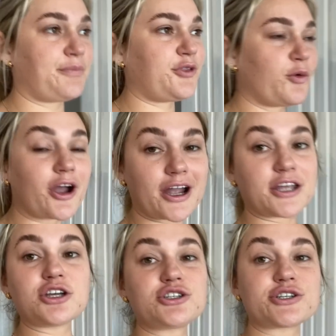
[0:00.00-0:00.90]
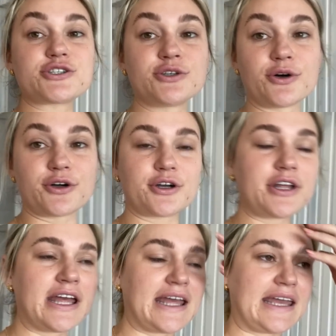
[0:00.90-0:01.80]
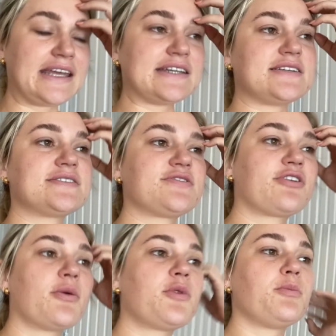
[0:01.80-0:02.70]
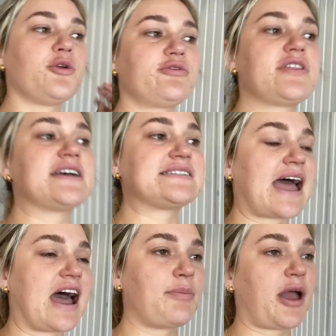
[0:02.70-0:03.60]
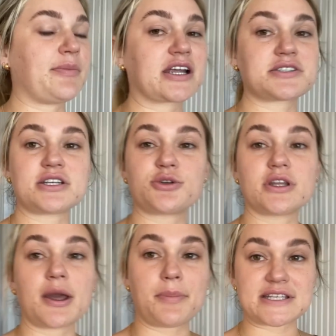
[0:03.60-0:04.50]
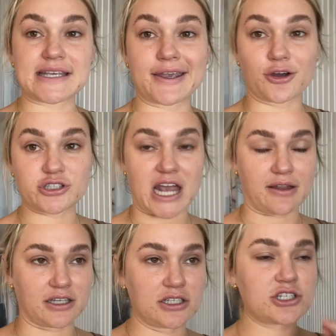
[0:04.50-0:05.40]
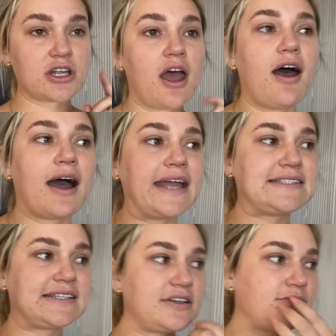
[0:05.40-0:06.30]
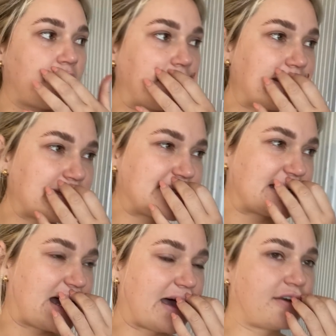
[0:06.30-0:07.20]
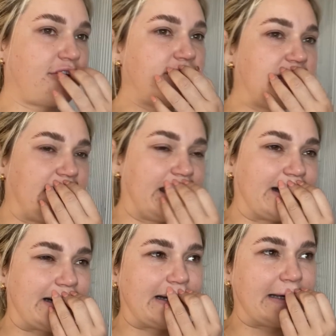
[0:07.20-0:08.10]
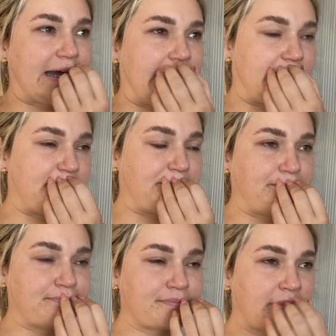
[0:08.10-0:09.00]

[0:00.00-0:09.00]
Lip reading: the workout you just saw is from the Move With Us app. I'm actually doing their Busy Girl Challenge. I did it right at the start of the year, not